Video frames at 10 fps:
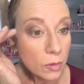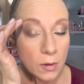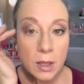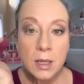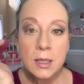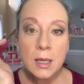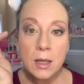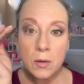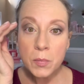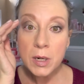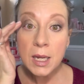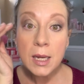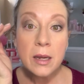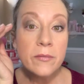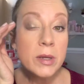I think they look pretty
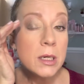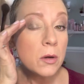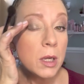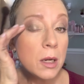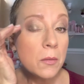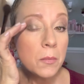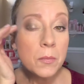even, don't you?